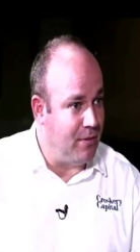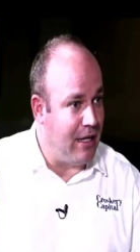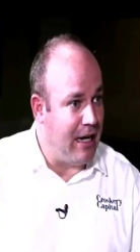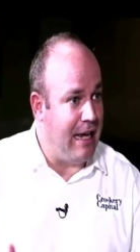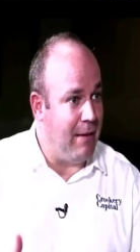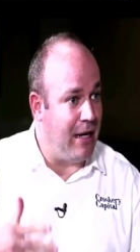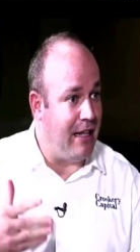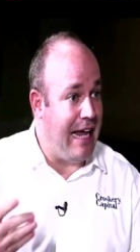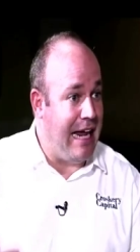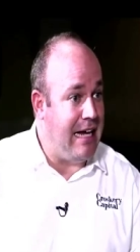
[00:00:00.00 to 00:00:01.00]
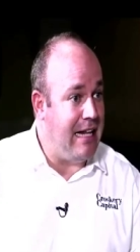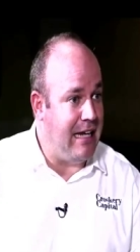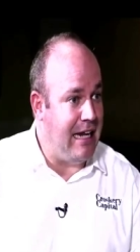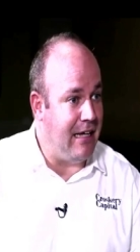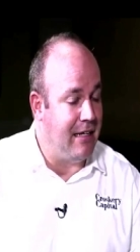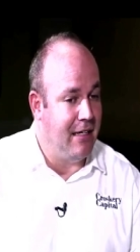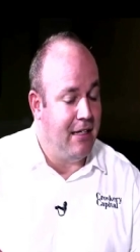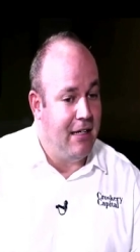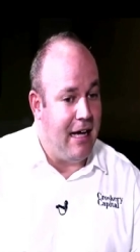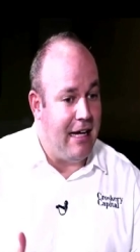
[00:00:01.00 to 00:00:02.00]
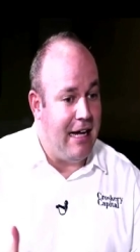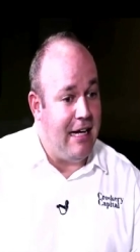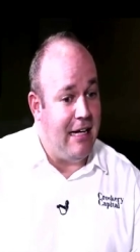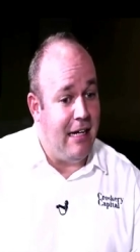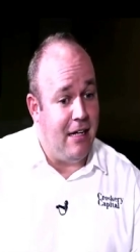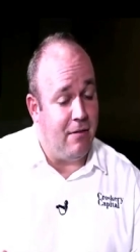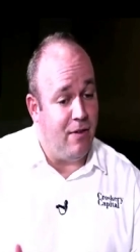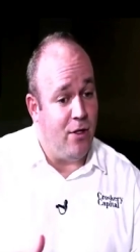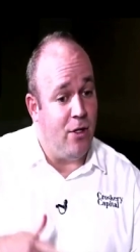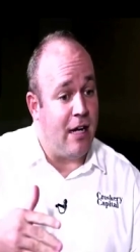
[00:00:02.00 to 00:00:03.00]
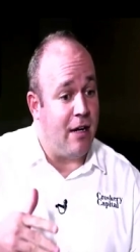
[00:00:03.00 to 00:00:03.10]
But at the end of the day, if you look